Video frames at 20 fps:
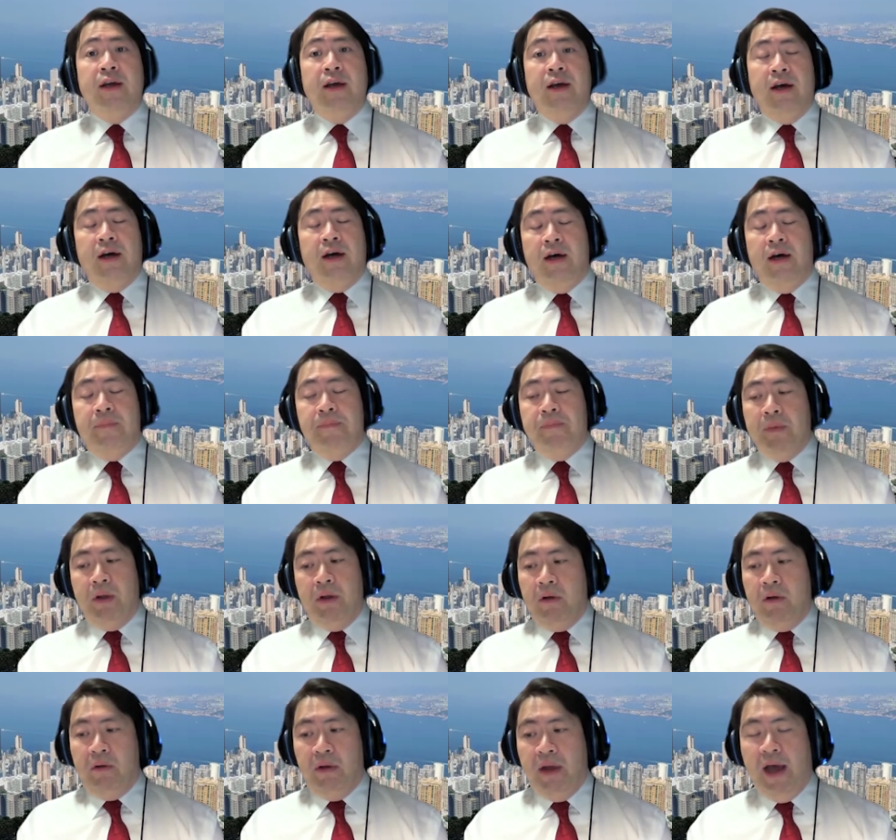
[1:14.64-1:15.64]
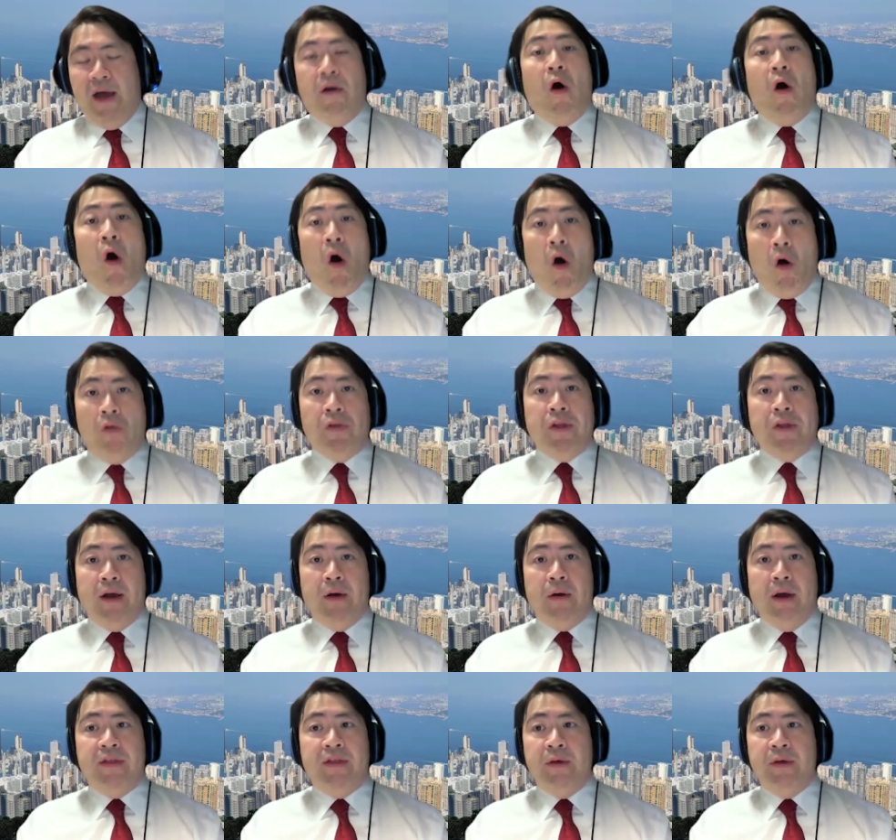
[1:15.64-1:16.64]
um, uh, at all
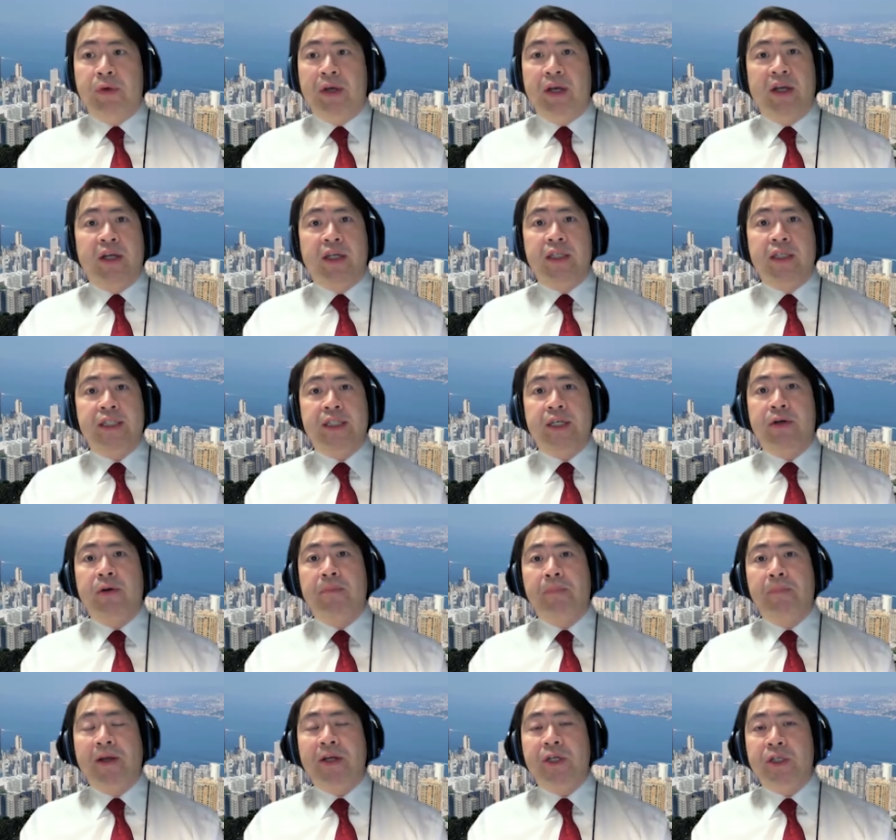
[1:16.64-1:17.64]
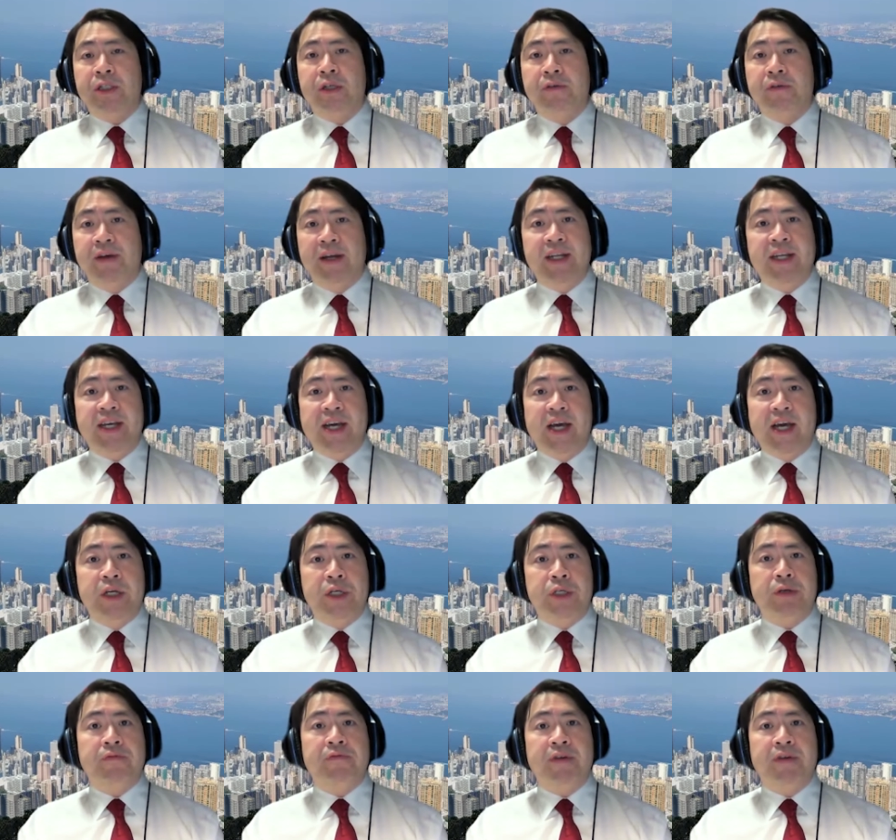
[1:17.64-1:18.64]
now. I think we can consider patients of any
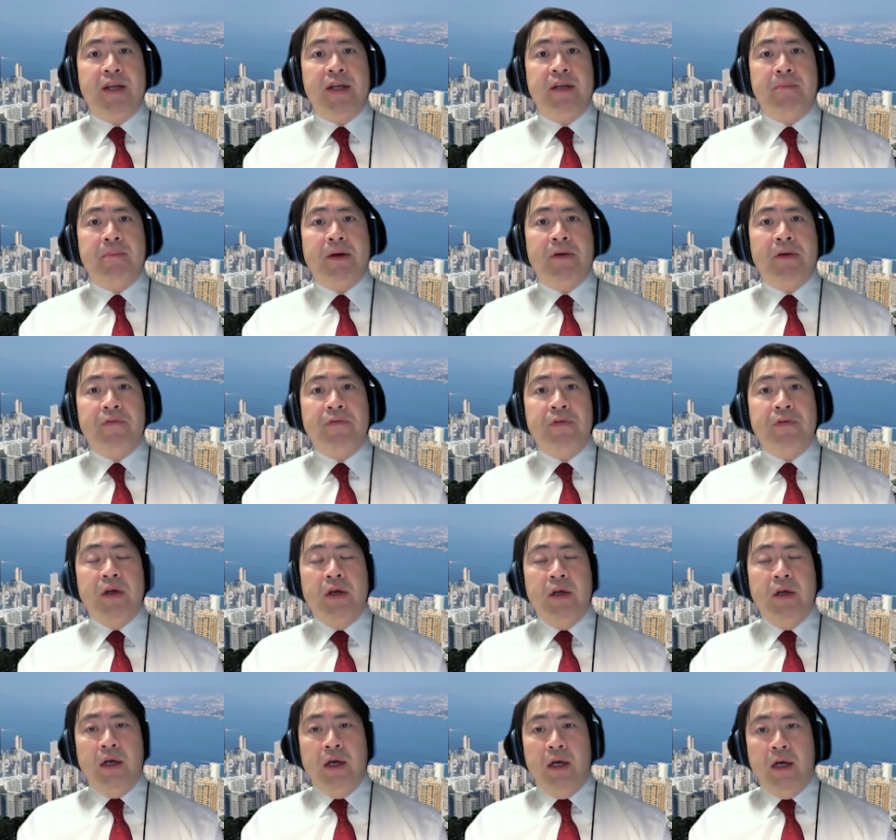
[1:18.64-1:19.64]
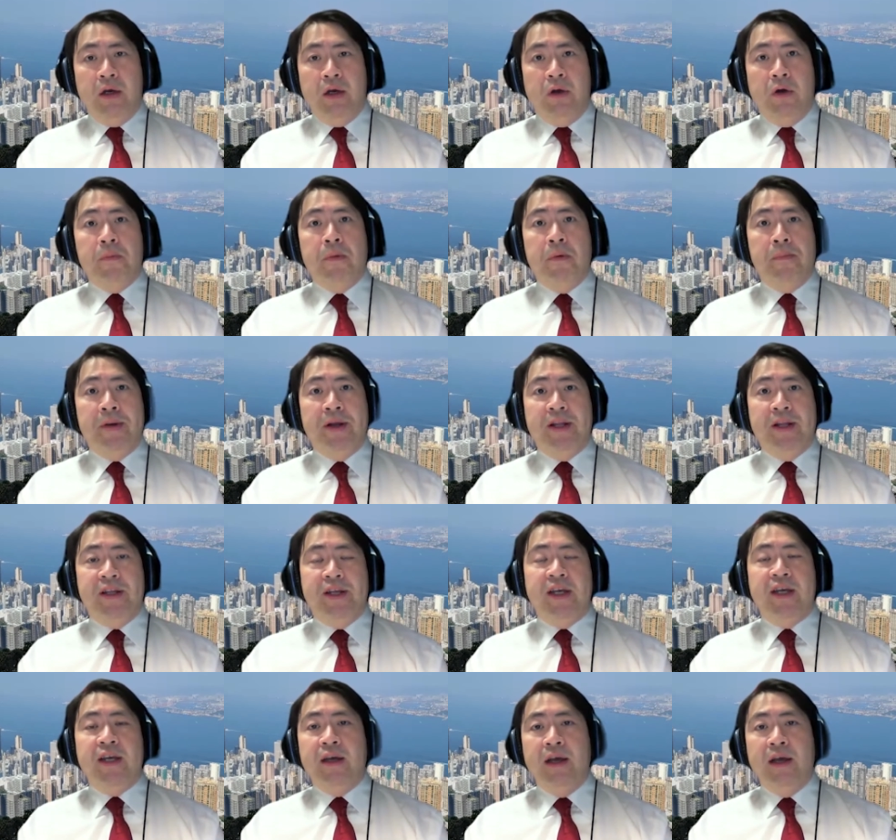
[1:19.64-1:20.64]
age, of any amount of uh,
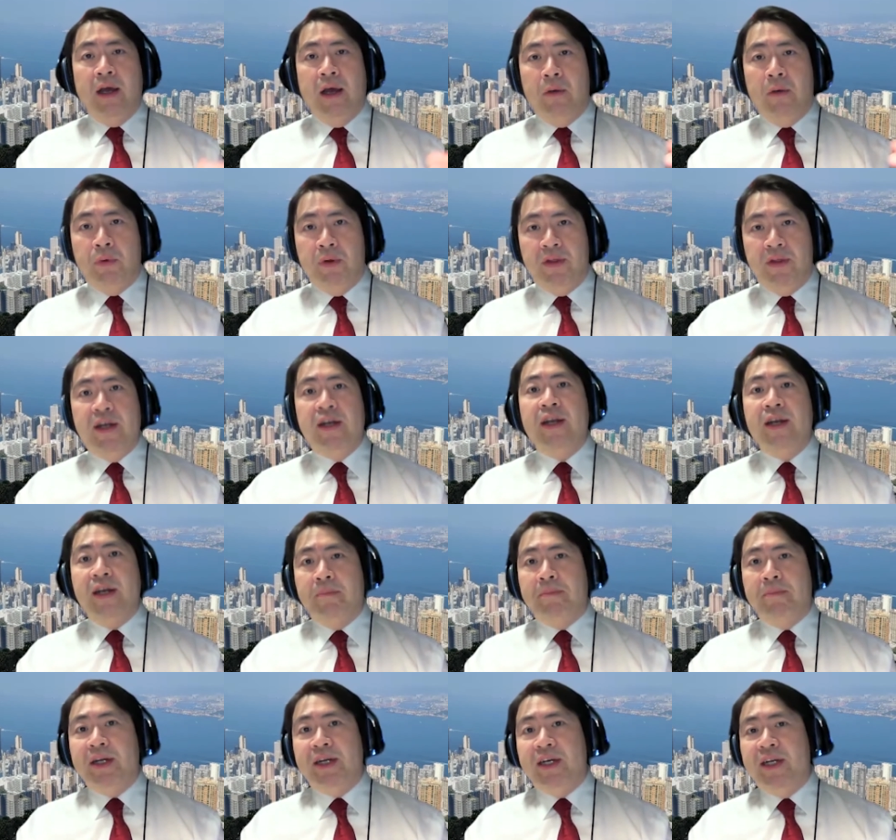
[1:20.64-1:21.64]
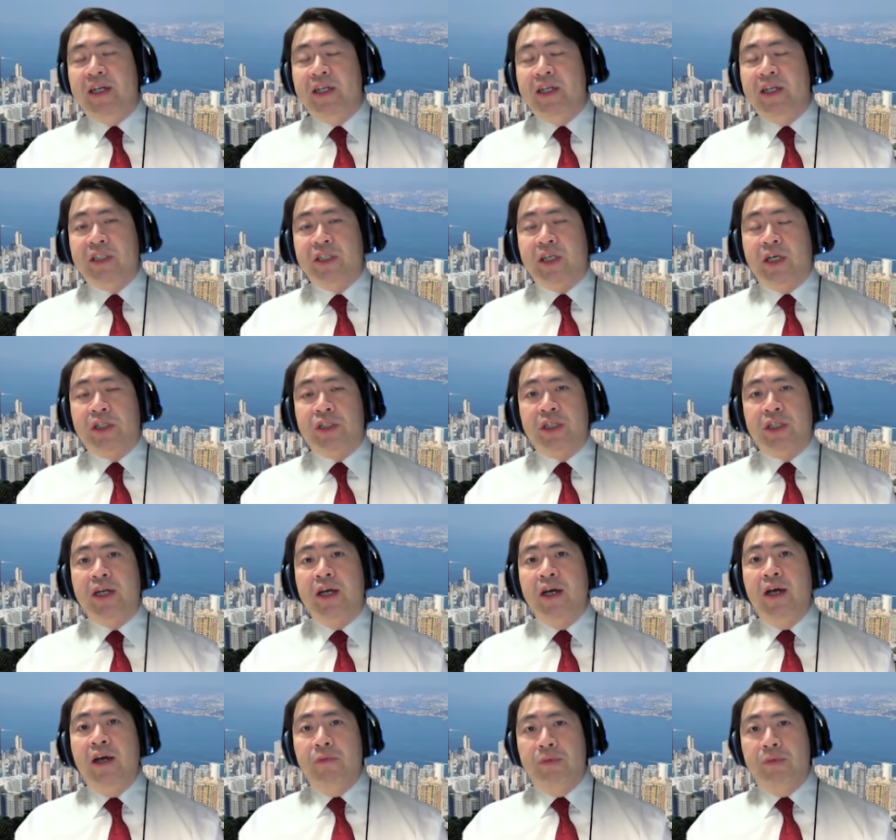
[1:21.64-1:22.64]
comorbidity uh, within an MDT discussion.
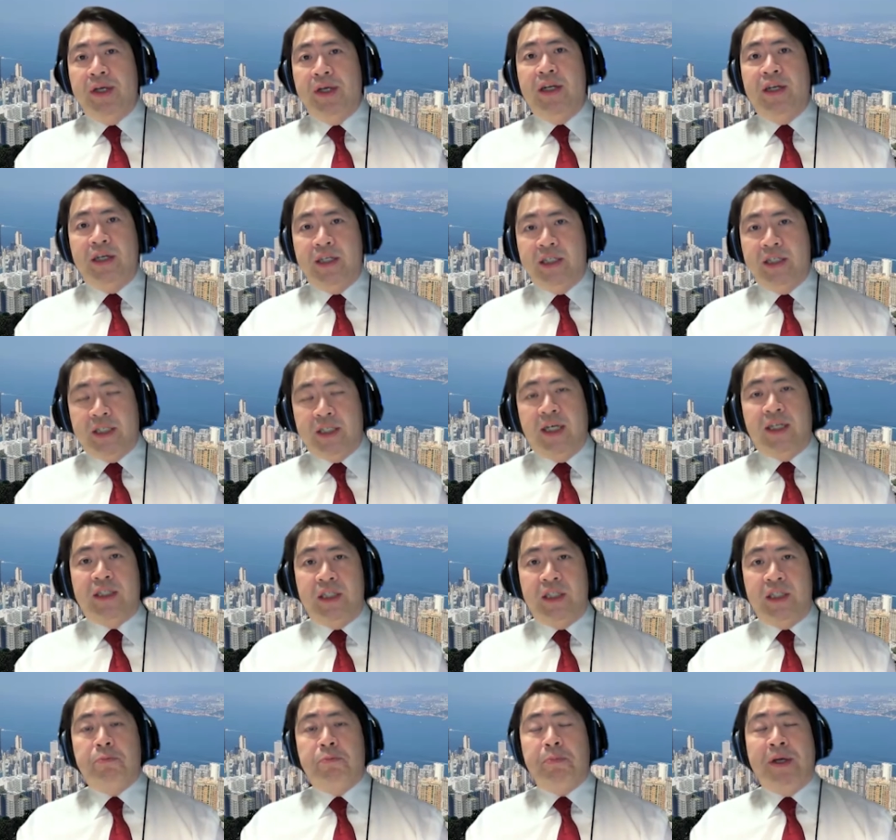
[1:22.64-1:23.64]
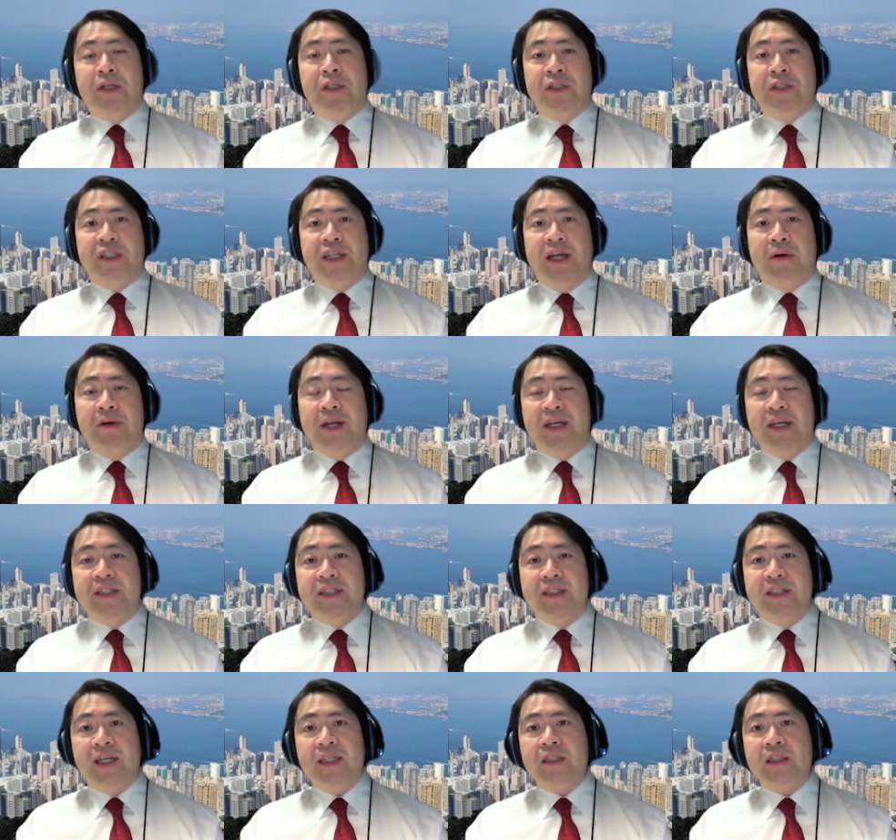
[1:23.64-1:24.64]
We can discuss these patients nowadays.
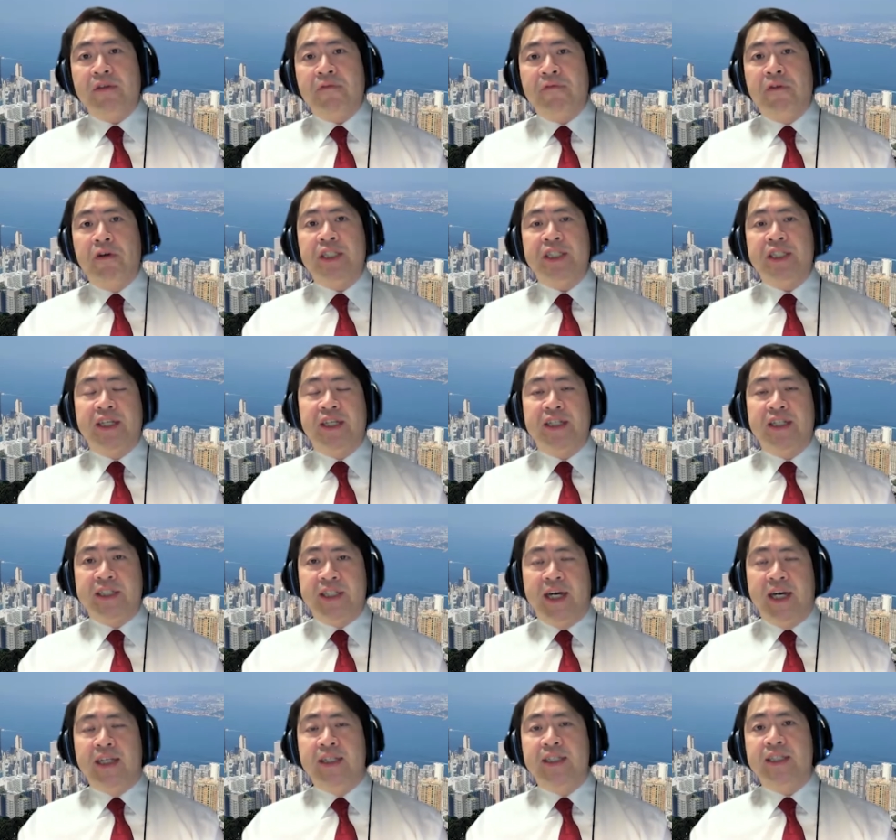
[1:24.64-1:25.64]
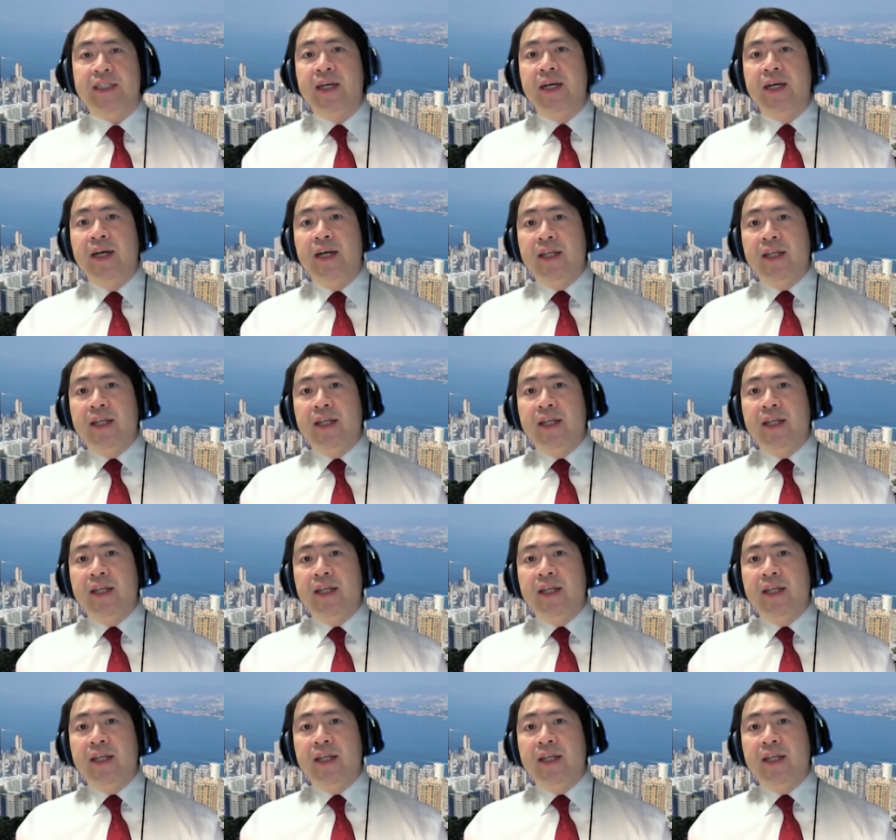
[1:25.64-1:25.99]
So that's the first thing, science.